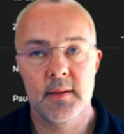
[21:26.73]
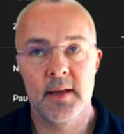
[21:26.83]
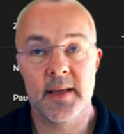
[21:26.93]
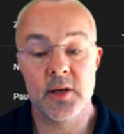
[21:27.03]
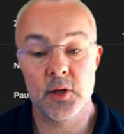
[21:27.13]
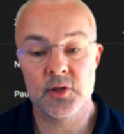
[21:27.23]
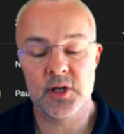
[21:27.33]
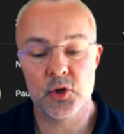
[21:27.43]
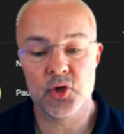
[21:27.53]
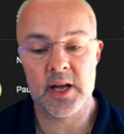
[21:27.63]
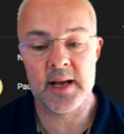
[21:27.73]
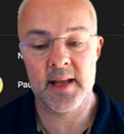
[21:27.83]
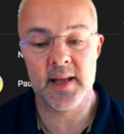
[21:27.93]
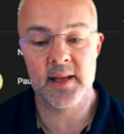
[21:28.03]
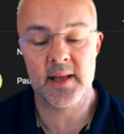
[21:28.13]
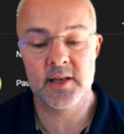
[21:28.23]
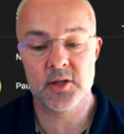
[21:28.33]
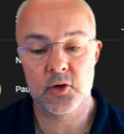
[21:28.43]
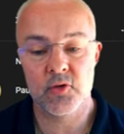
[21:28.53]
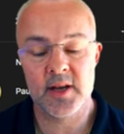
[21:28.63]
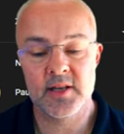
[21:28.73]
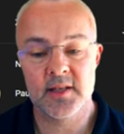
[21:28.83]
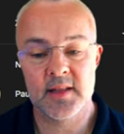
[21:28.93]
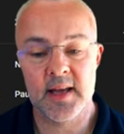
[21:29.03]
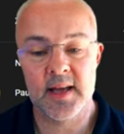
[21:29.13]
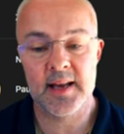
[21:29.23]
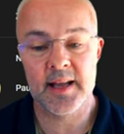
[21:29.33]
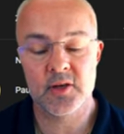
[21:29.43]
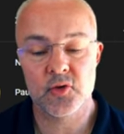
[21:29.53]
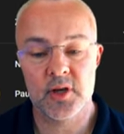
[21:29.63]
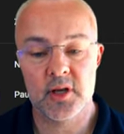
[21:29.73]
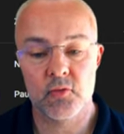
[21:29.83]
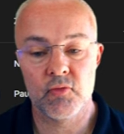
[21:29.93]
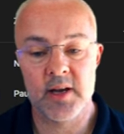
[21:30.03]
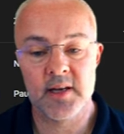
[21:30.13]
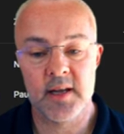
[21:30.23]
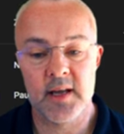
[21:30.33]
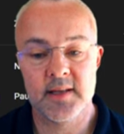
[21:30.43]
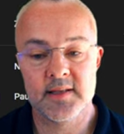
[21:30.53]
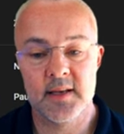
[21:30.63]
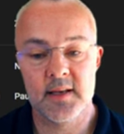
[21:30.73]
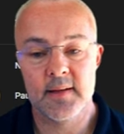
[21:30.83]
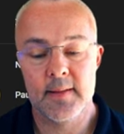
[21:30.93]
again using Shelly, integrated that electric radiator